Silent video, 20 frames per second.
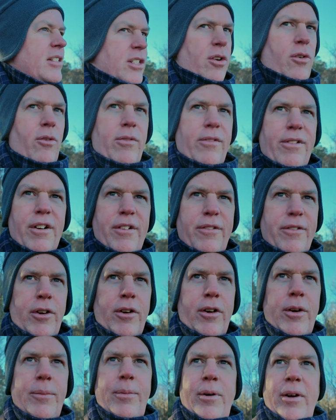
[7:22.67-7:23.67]
It's cold for a
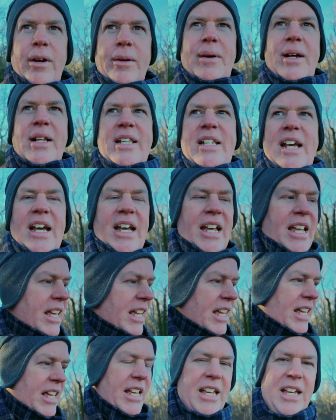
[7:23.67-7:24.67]
Florida boy, but I
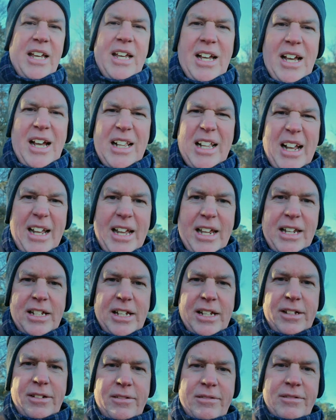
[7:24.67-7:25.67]
like
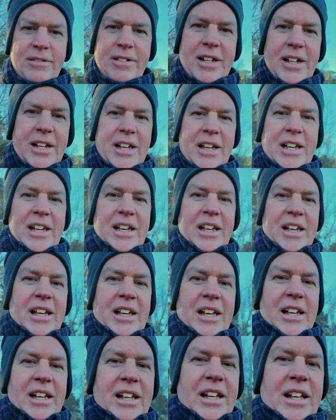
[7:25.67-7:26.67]
it.
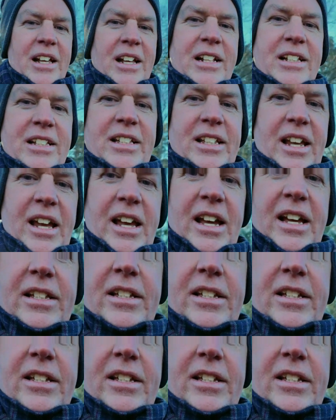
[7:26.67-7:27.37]
Let's see.